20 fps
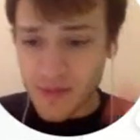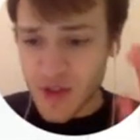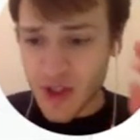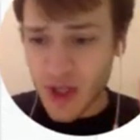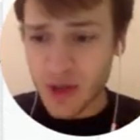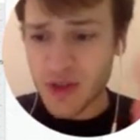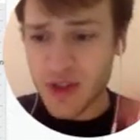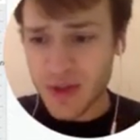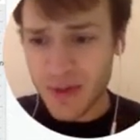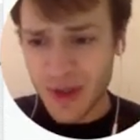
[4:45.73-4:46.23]

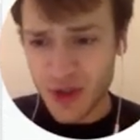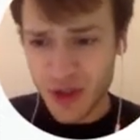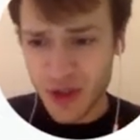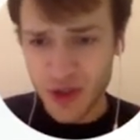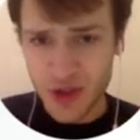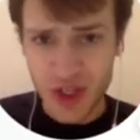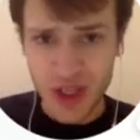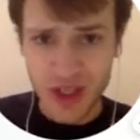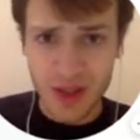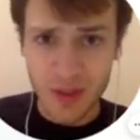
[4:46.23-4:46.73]
So just make sure
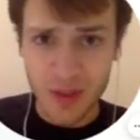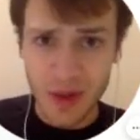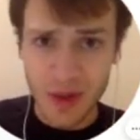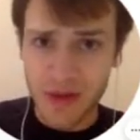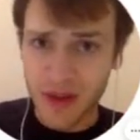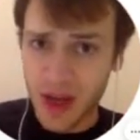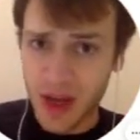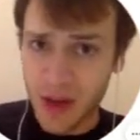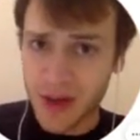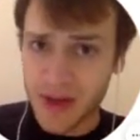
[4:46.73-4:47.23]
you're checking the
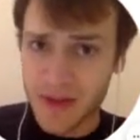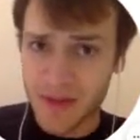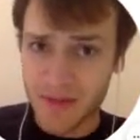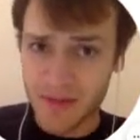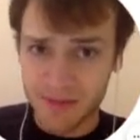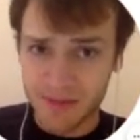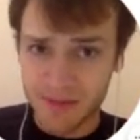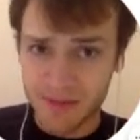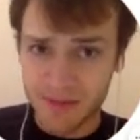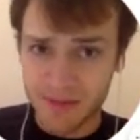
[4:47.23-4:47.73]
private comments.
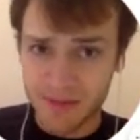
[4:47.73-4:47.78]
